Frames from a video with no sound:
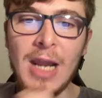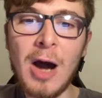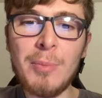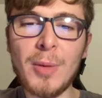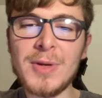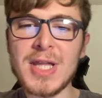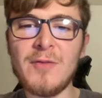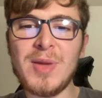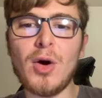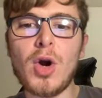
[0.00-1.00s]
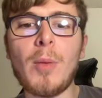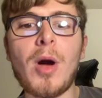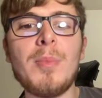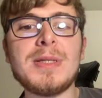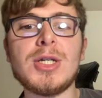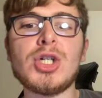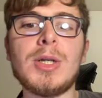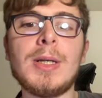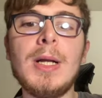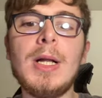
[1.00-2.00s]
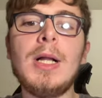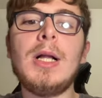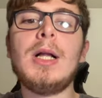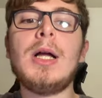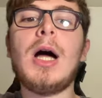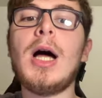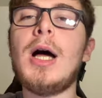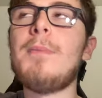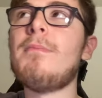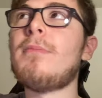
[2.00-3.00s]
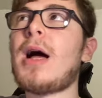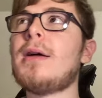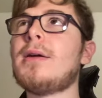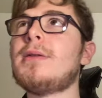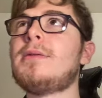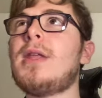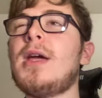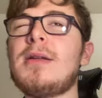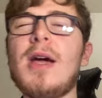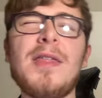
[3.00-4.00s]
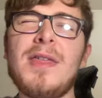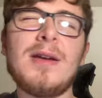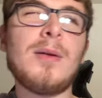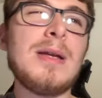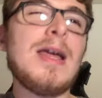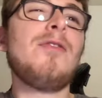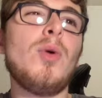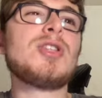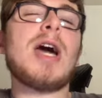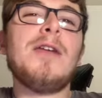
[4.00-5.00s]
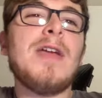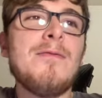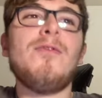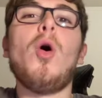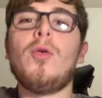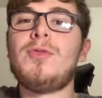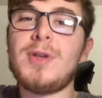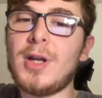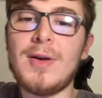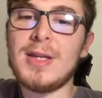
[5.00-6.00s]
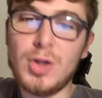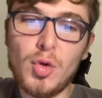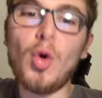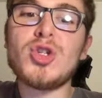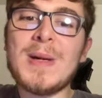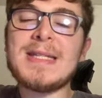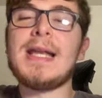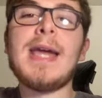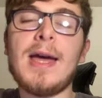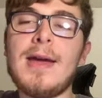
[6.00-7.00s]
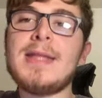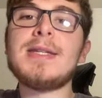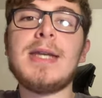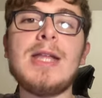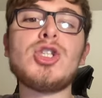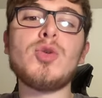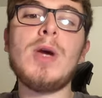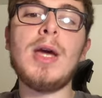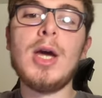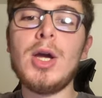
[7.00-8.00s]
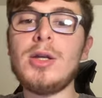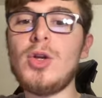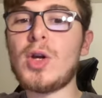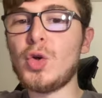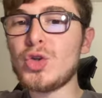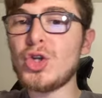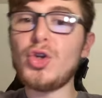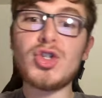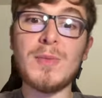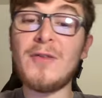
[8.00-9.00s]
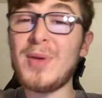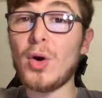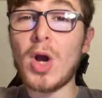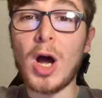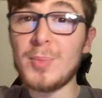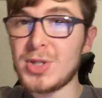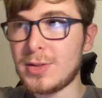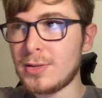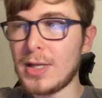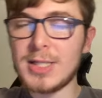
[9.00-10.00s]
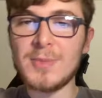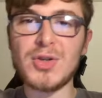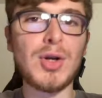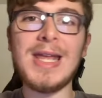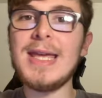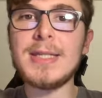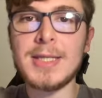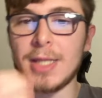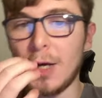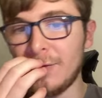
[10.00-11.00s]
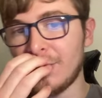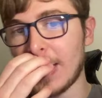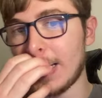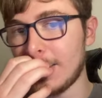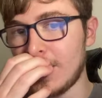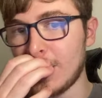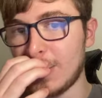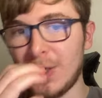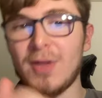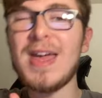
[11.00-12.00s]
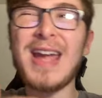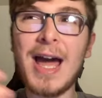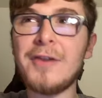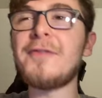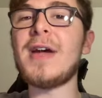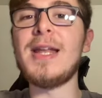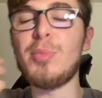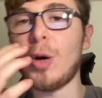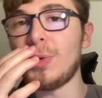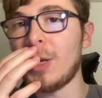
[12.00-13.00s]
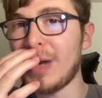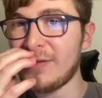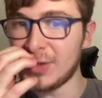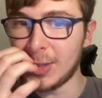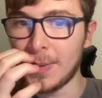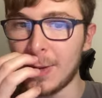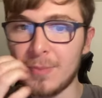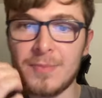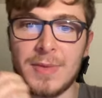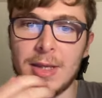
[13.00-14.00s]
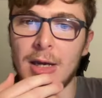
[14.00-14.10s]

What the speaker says: How popular is the FPL Cup competition? I mean, everyone's kind of involved. You automatically get entered into it. You can also do some FPL Cups in terms of your leagues and stuff, and they're kind of fairly popular, but I haven't done them